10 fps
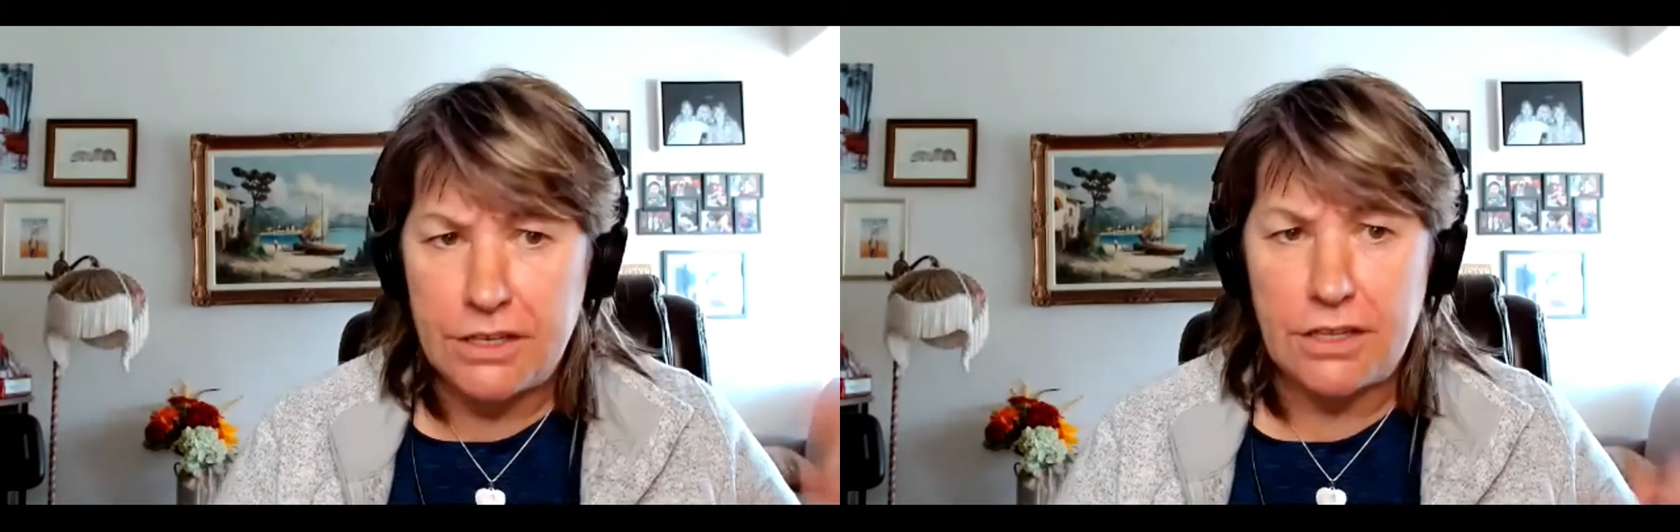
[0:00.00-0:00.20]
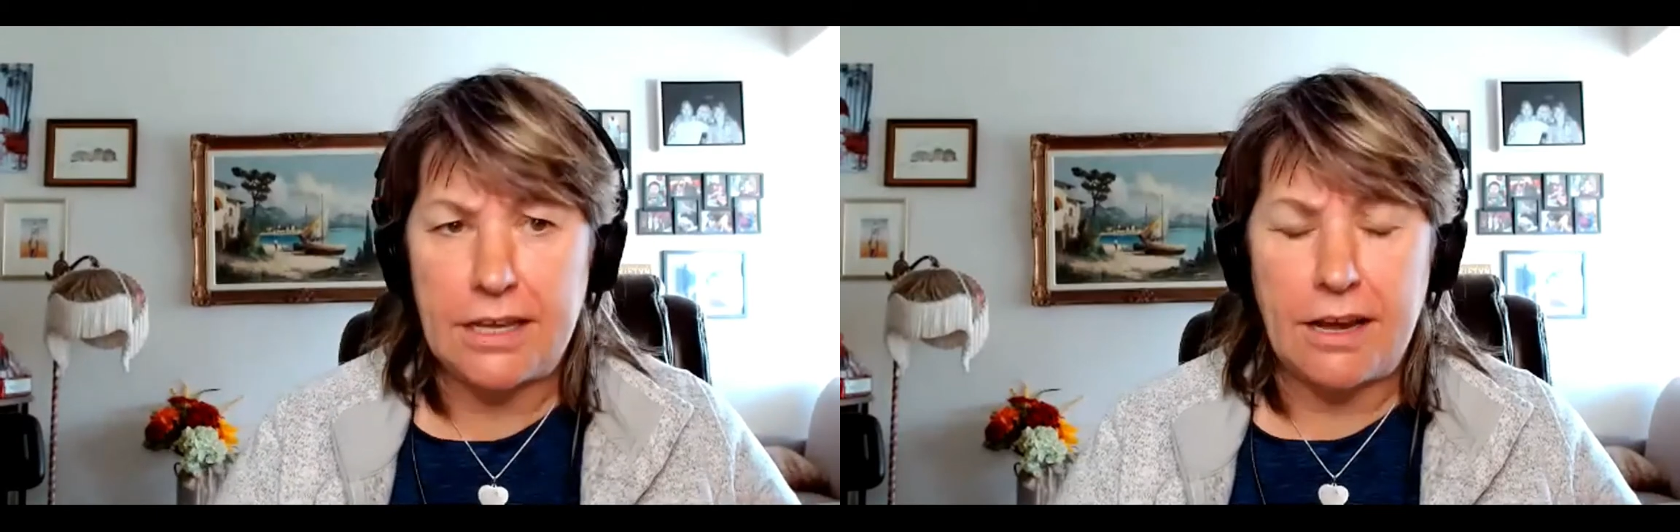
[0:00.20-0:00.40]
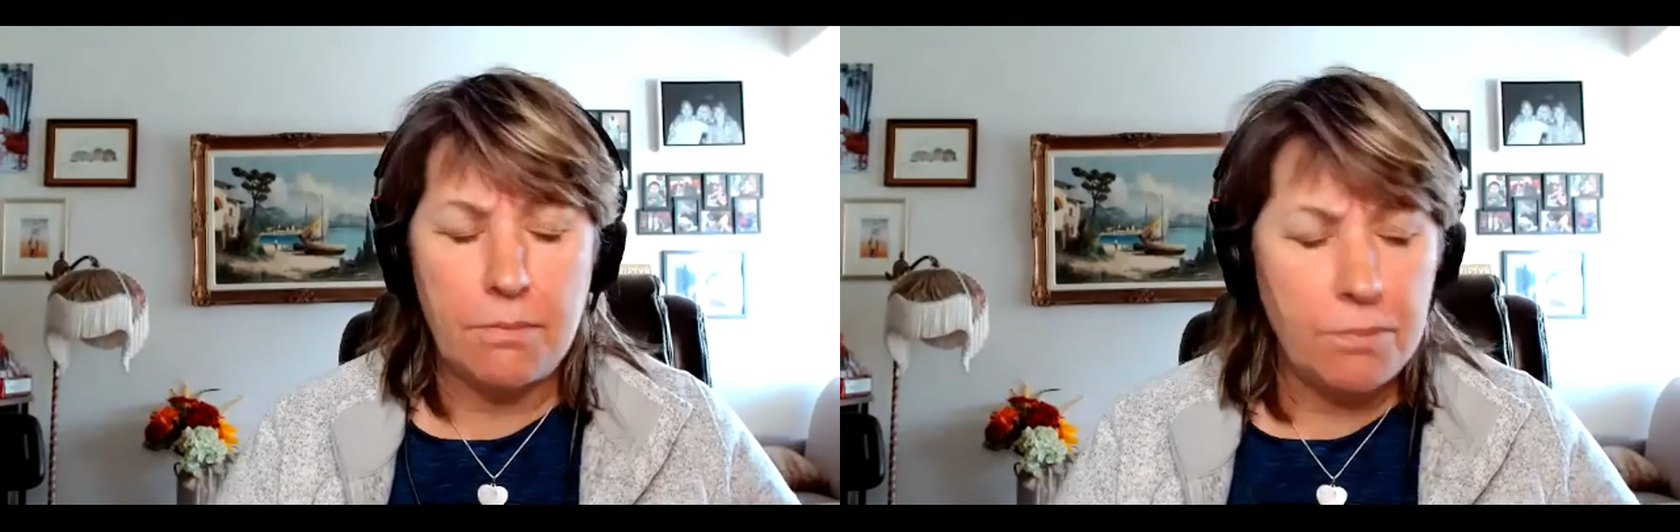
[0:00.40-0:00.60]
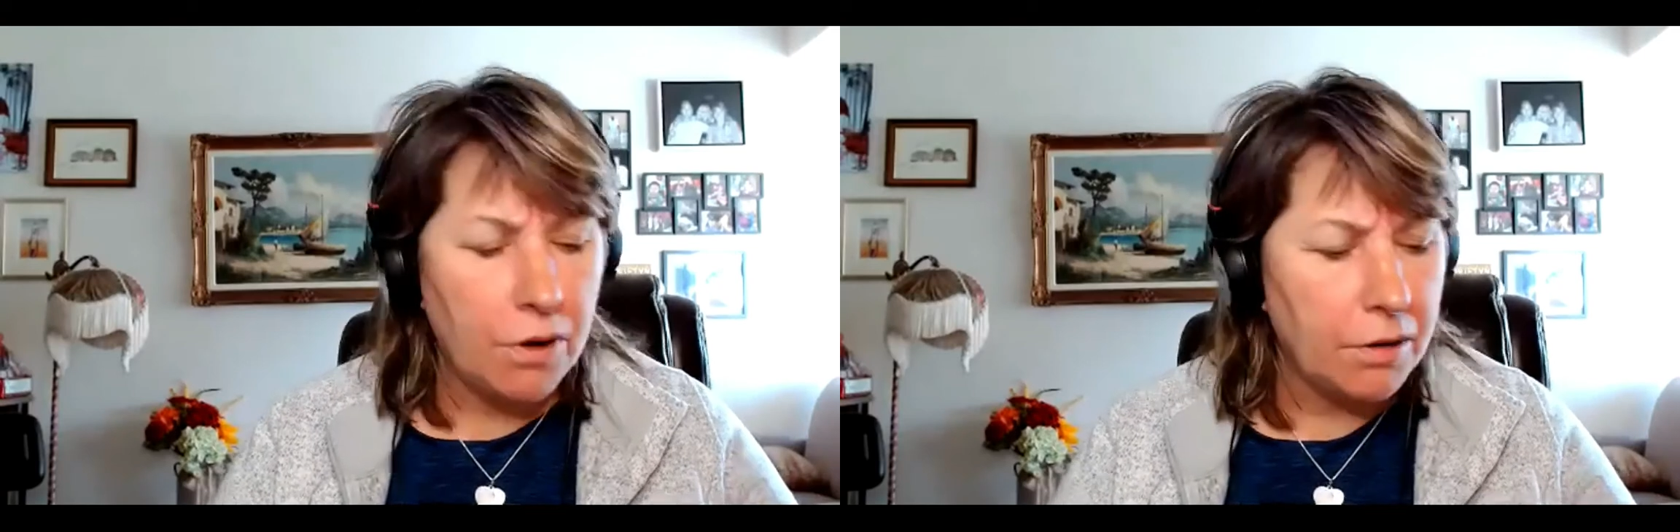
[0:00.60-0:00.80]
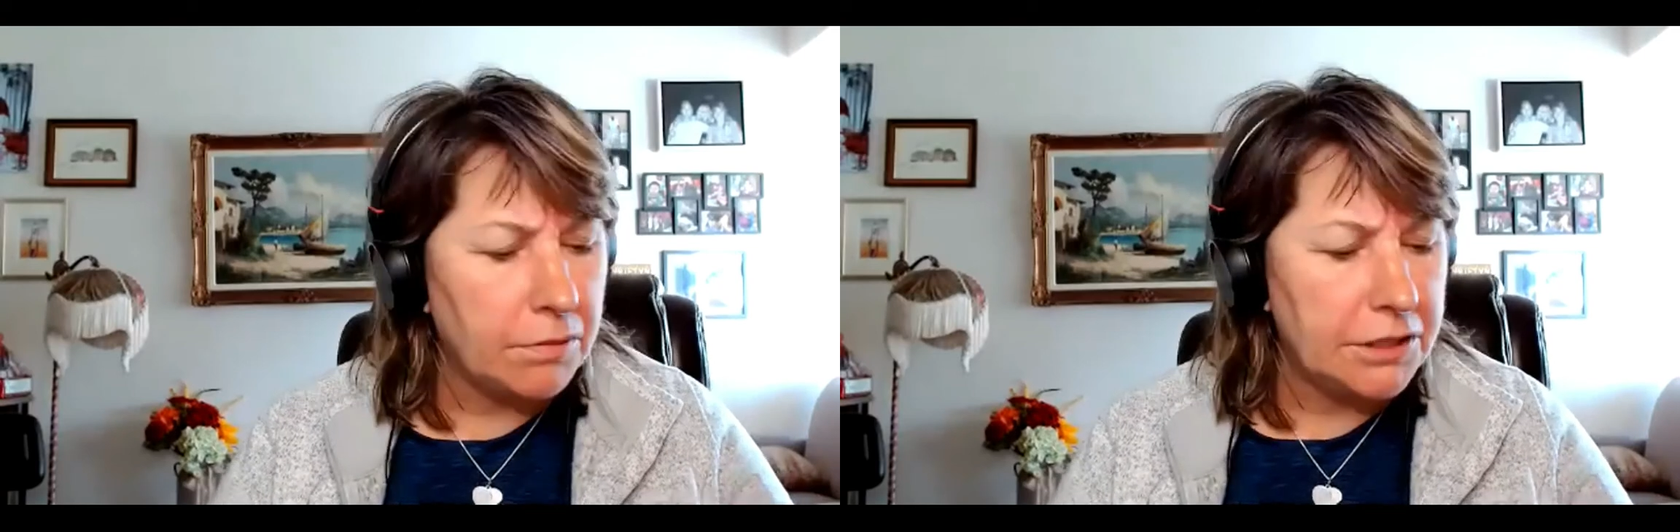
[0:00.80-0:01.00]
to the
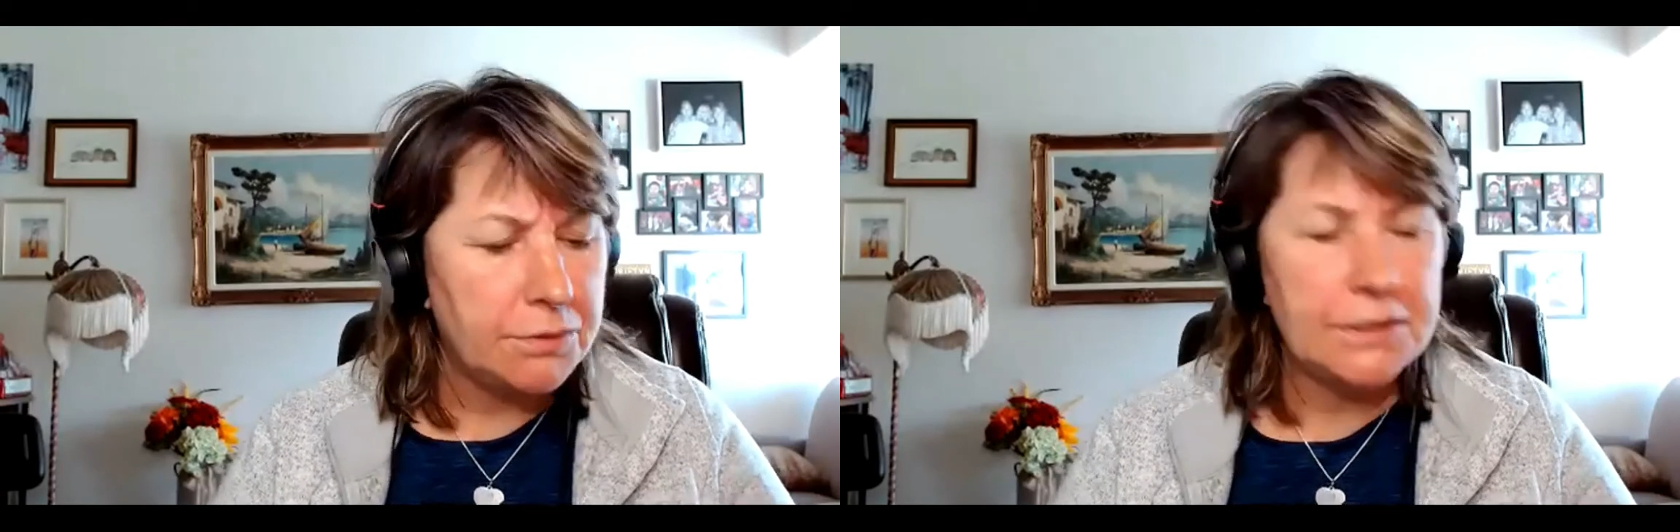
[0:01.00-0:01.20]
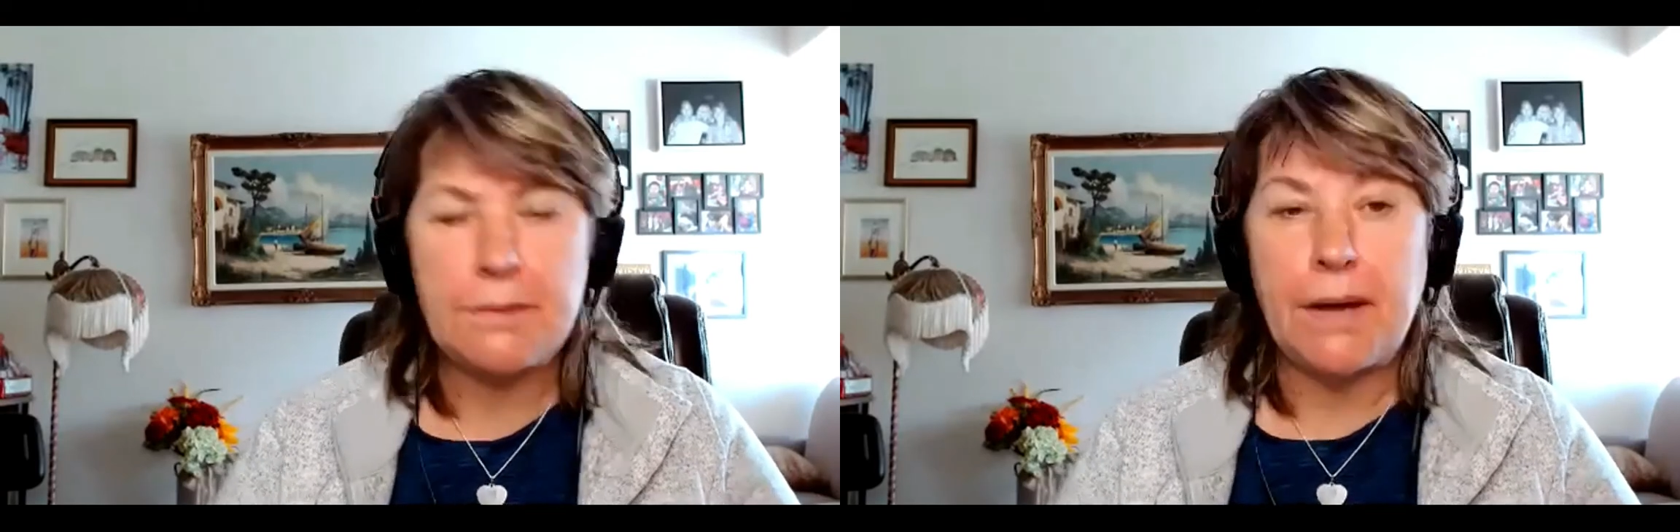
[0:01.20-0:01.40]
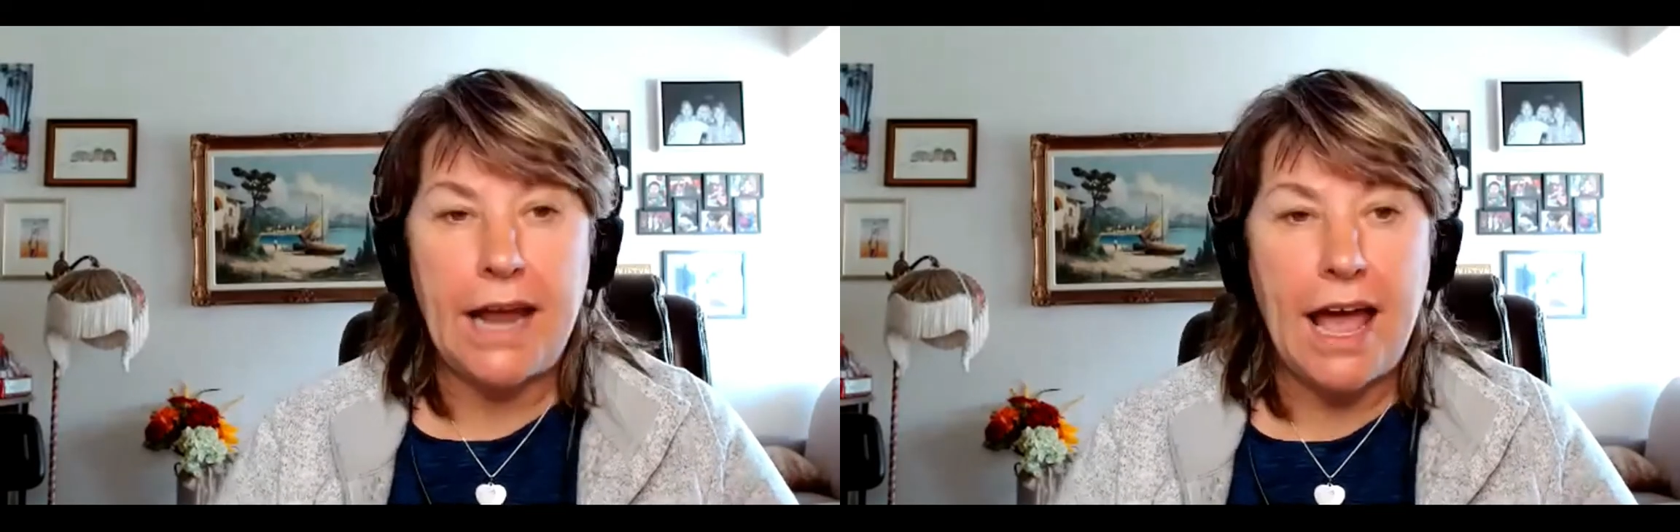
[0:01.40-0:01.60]
airport," which was about